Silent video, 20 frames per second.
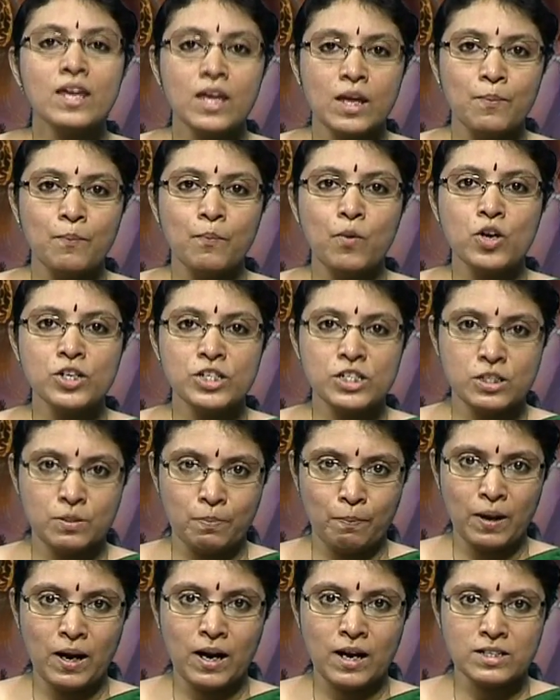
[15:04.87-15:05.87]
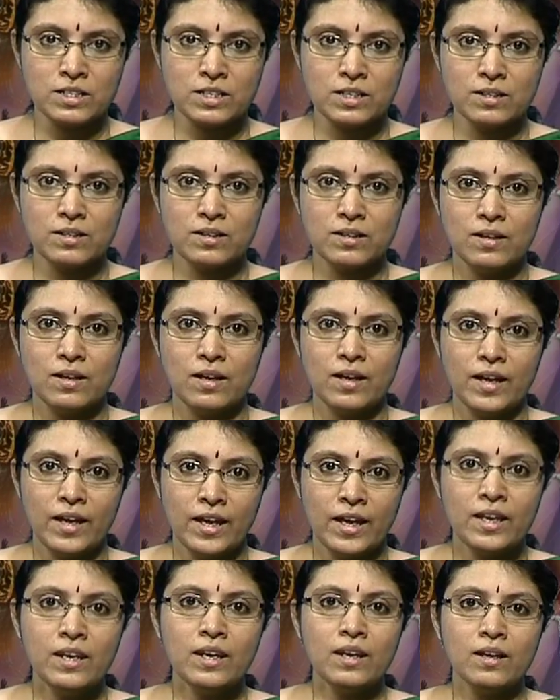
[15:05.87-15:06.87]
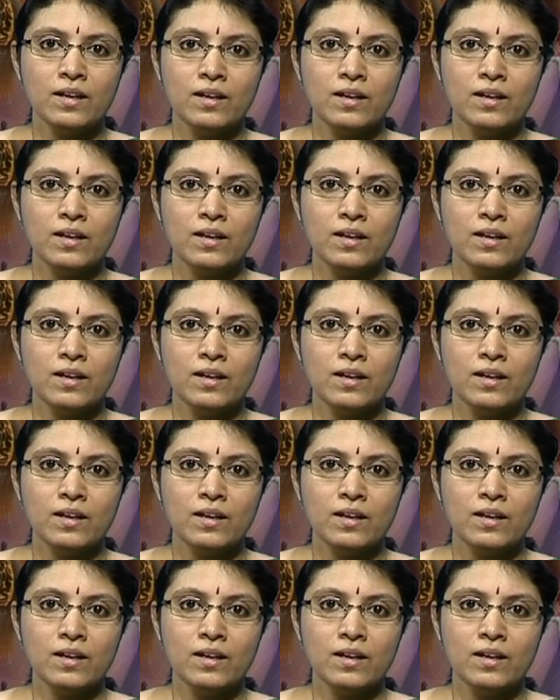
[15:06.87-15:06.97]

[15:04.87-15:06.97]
important part in